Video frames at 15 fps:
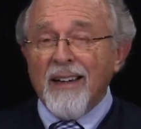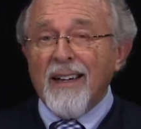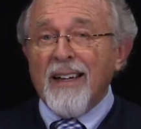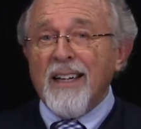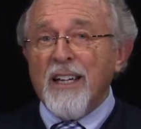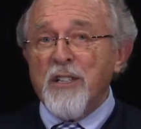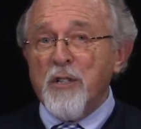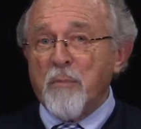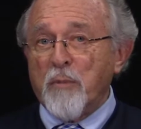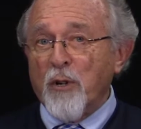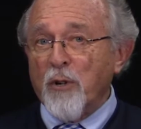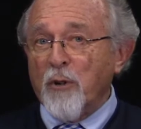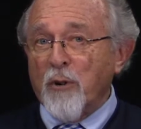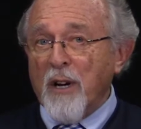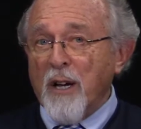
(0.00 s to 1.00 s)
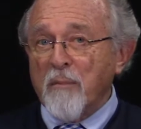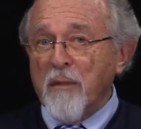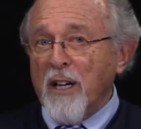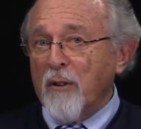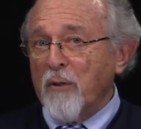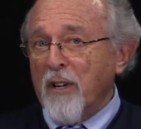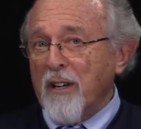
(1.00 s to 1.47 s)
It's a program
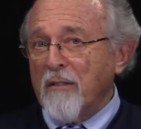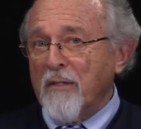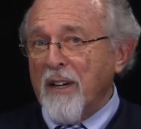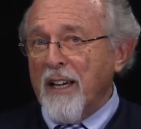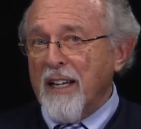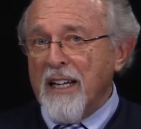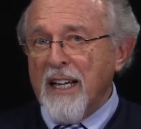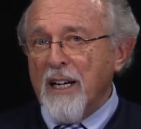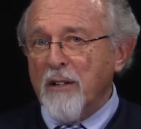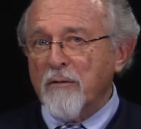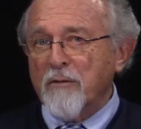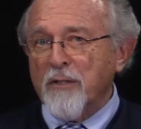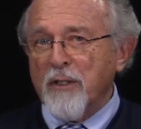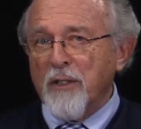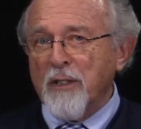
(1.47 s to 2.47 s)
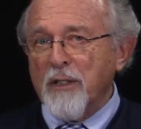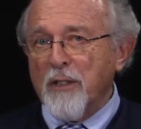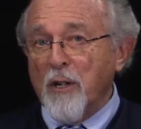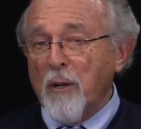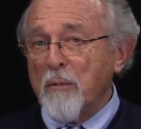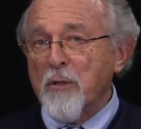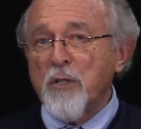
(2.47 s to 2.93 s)
that we've had now for
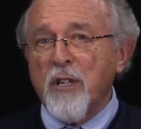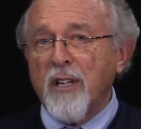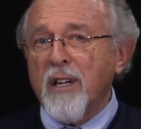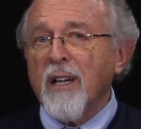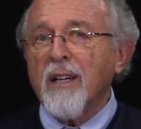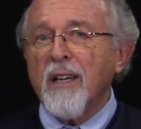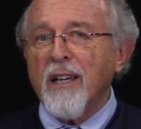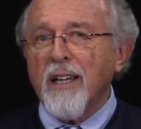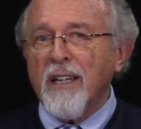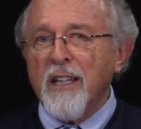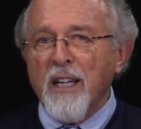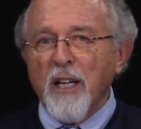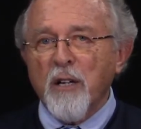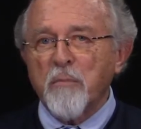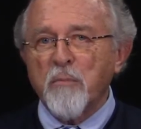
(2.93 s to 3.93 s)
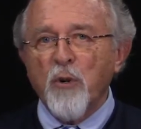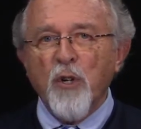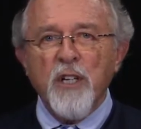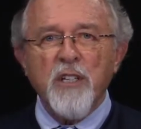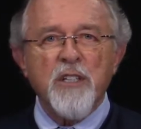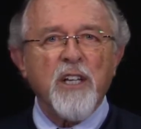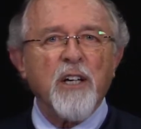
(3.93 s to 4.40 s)
almost a decade that
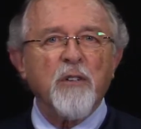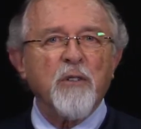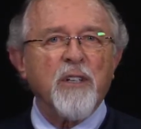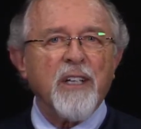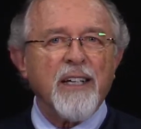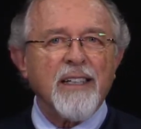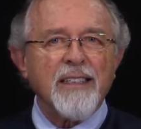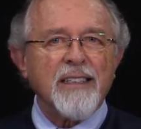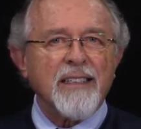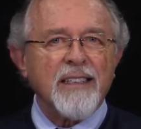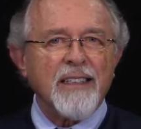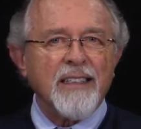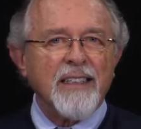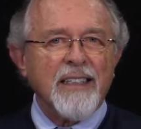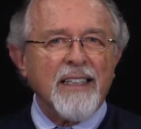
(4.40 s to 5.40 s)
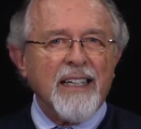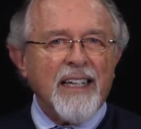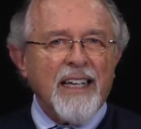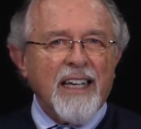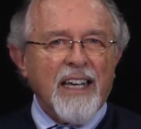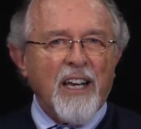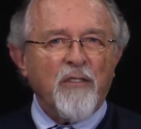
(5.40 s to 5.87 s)
points out that uh,
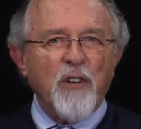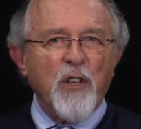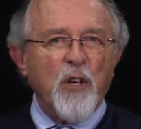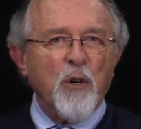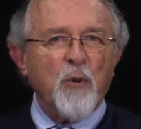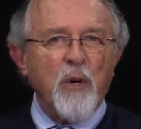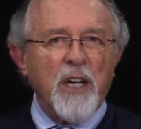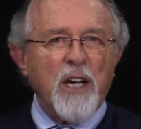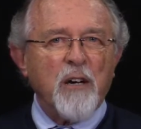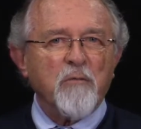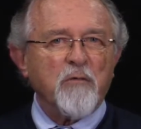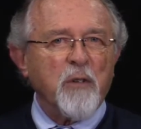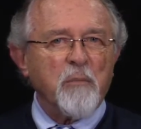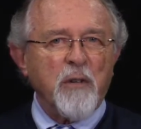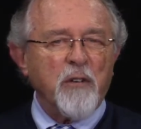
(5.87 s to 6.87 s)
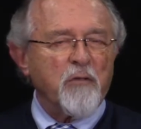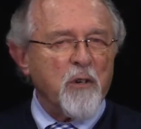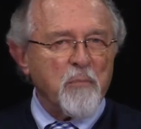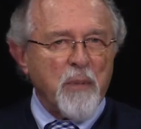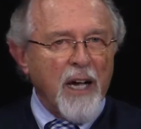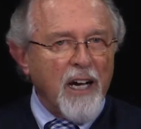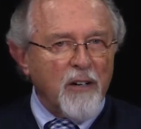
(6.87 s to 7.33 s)
even though we come from different
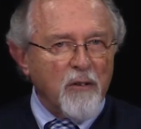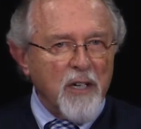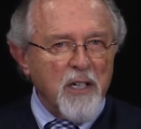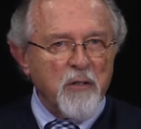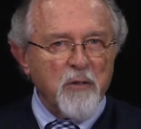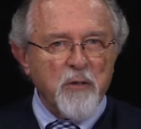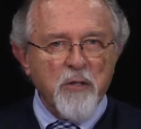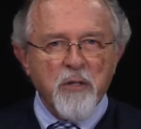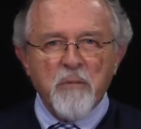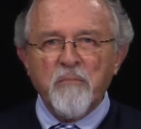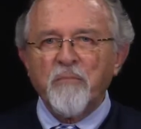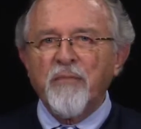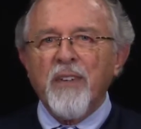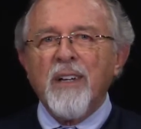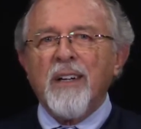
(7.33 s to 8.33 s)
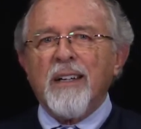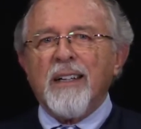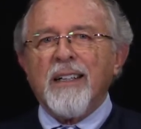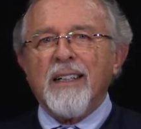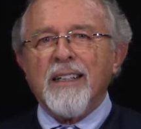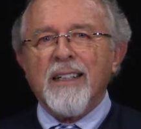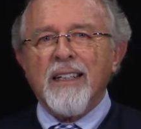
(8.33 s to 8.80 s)
backgrounds,
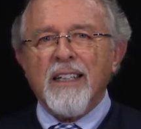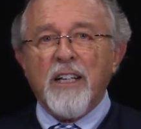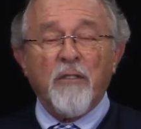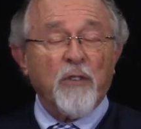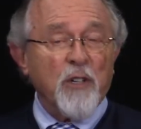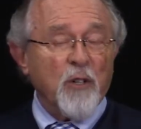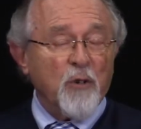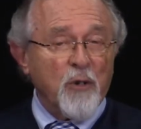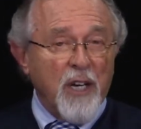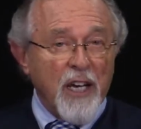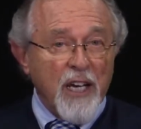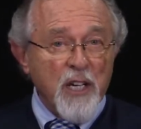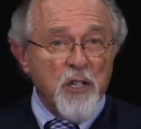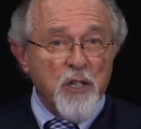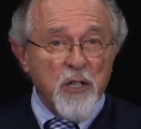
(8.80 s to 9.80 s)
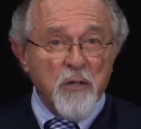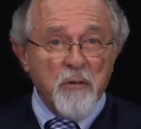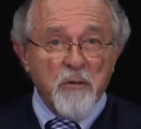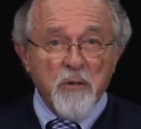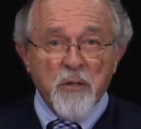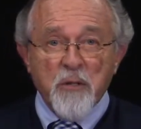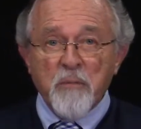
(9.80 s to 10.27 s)
uh, different
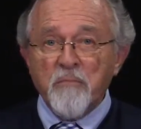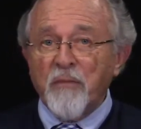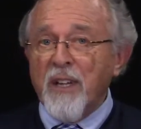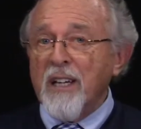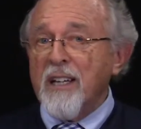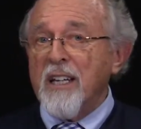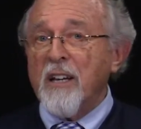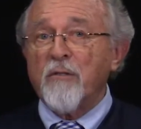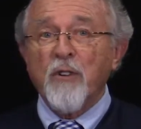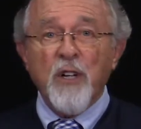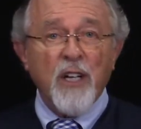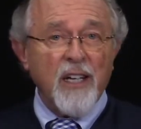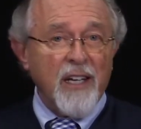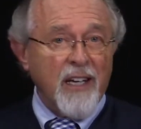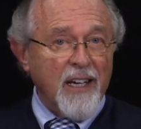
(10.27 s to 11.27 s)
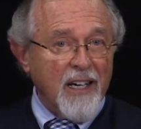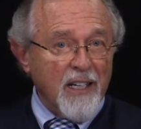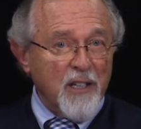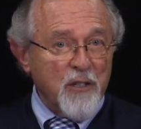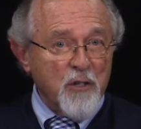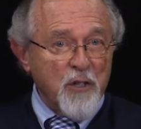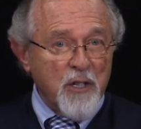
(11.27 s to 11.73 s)
locations, different
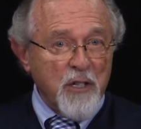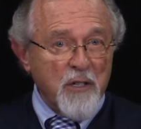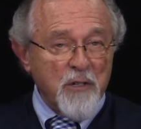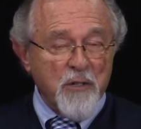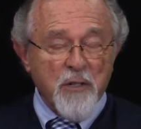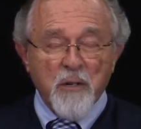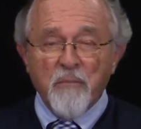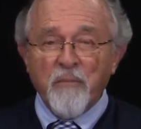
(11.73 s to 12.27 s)
ideologies,